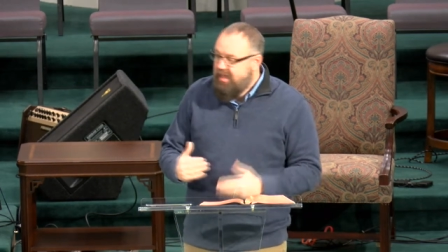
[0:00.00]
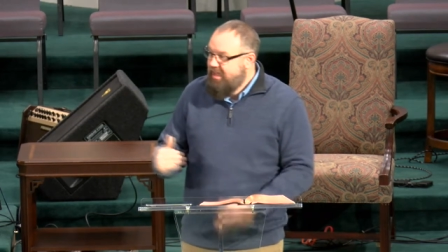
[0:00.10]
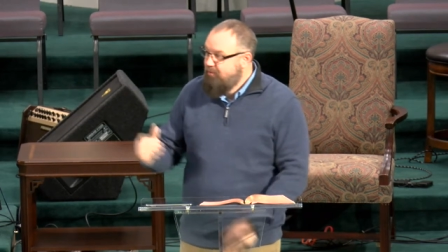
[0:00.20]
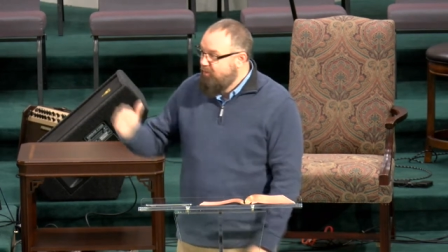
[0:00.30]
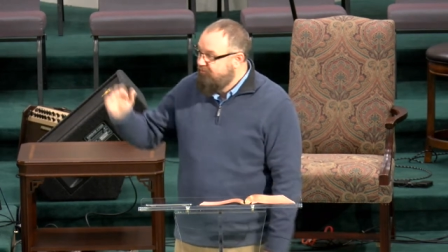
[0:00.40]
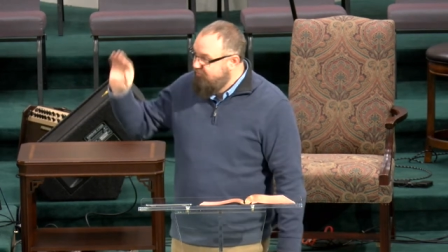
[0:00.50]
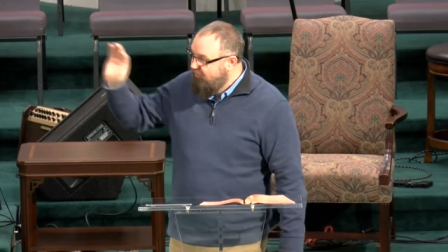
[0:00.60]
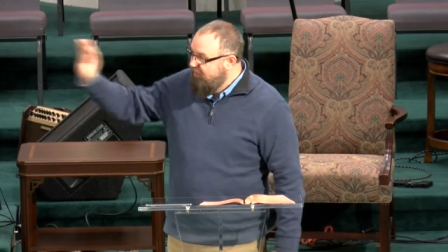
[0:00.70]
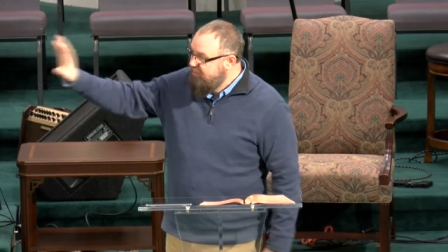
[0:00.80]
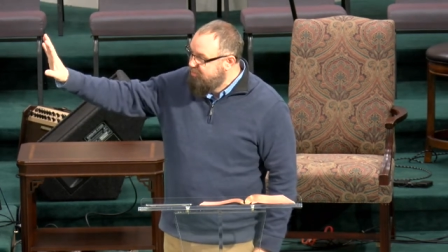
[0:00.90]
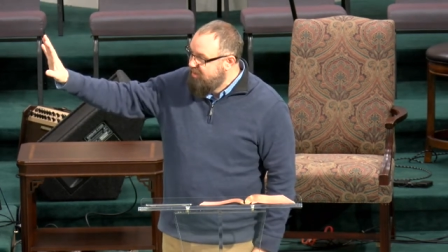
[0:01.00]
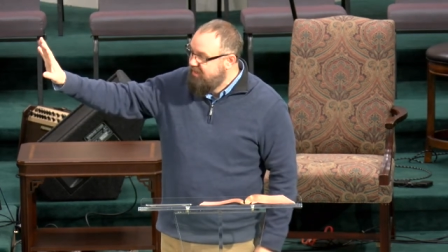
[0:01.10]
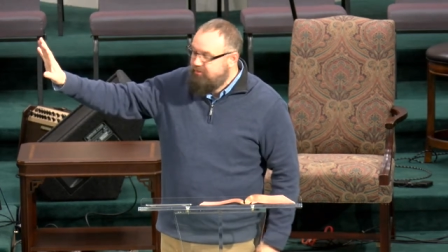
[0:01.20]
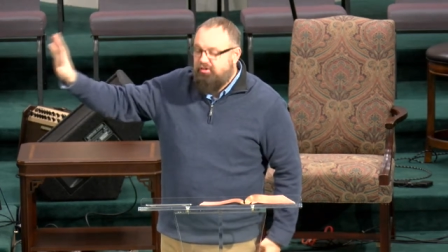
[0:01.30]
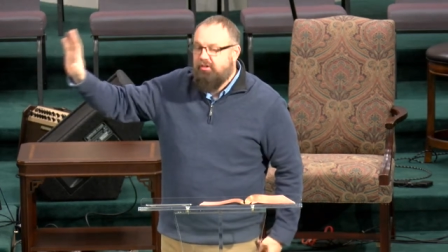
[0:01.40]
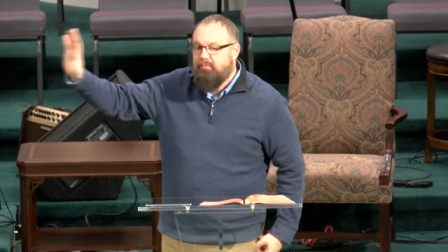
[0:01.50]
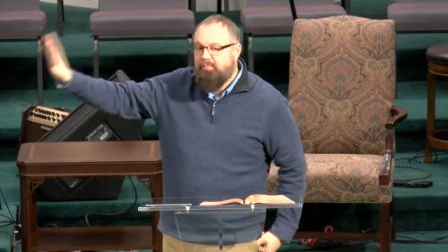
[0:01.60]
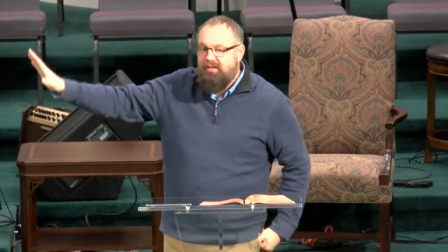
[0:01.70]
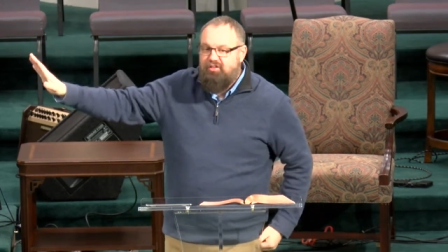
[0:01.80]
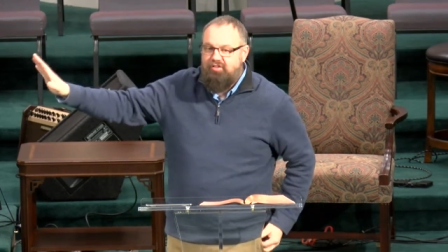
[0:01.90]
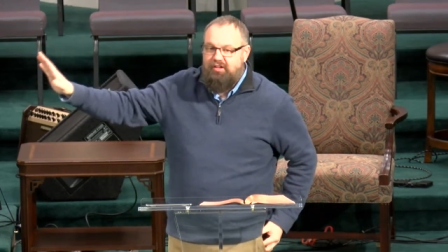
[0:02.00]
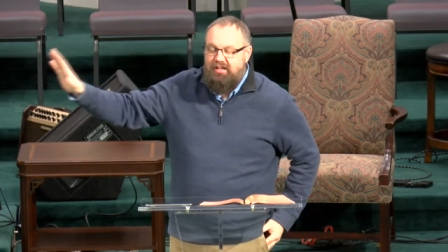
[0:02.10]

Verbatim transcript: He will fully bring it to completion